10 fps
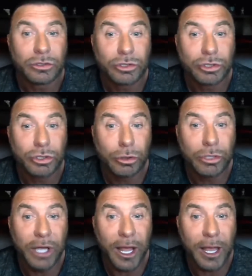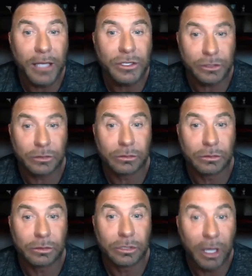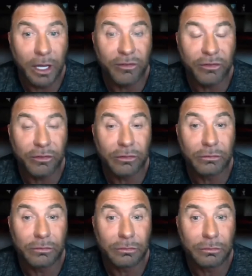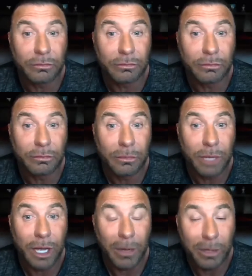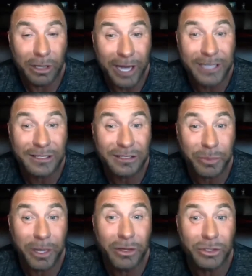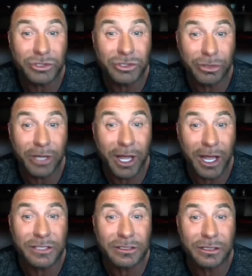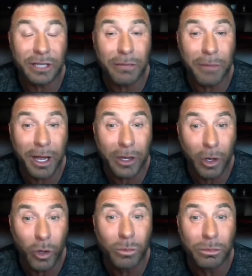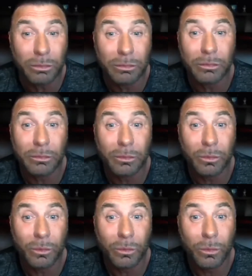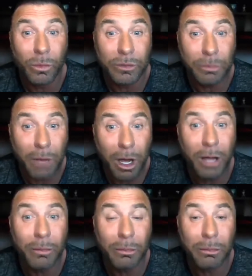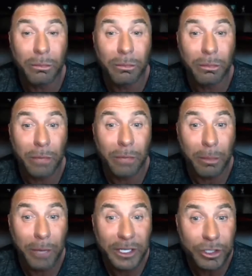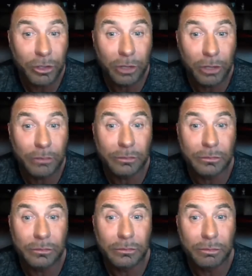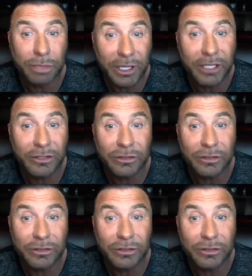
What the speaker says: have 2 days to live. I would like to spend those 2 days in my home with Mom and my children, please.